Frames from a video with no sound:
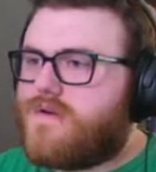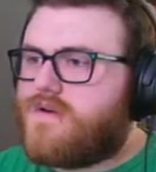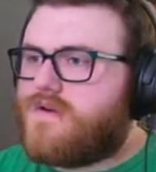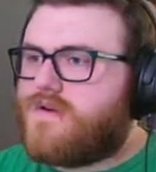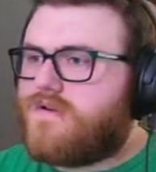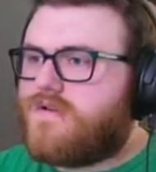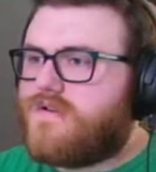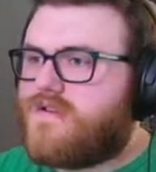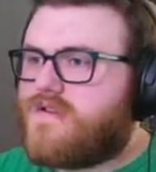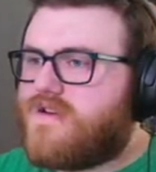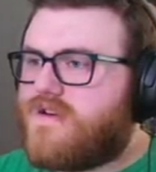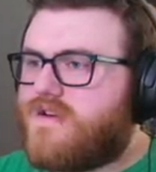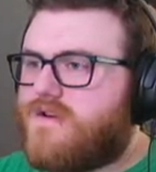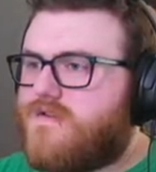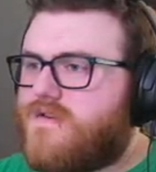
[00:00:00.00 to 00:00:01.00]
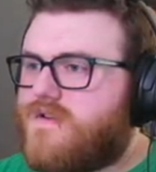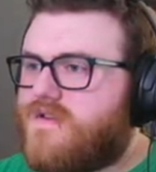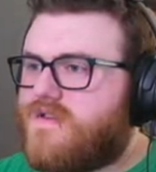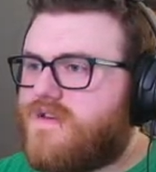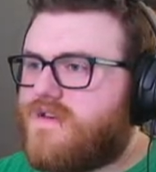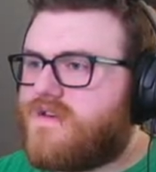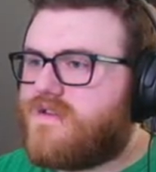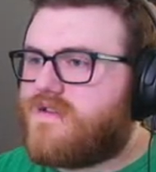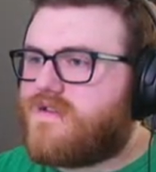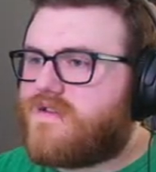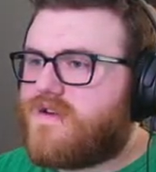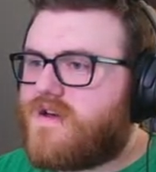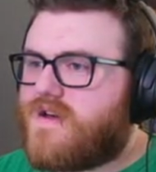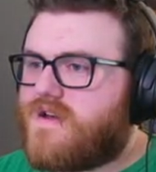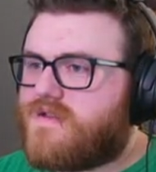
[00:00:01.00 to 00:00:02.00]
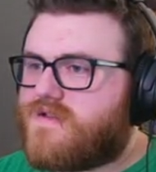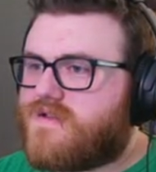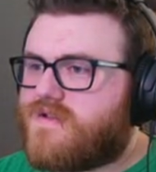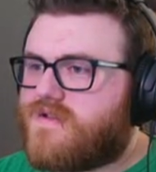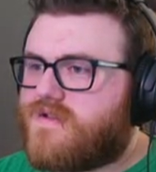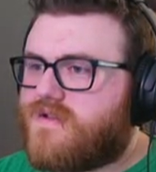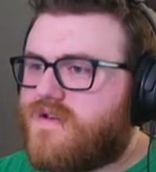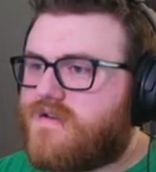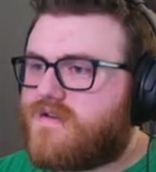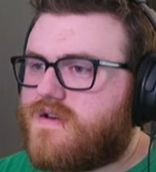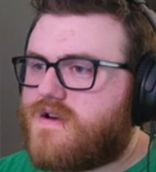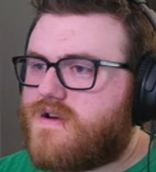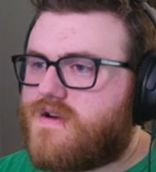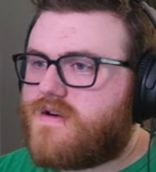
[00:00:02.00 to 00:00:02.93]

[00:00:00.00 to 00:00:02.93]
let's head over to these huts down here.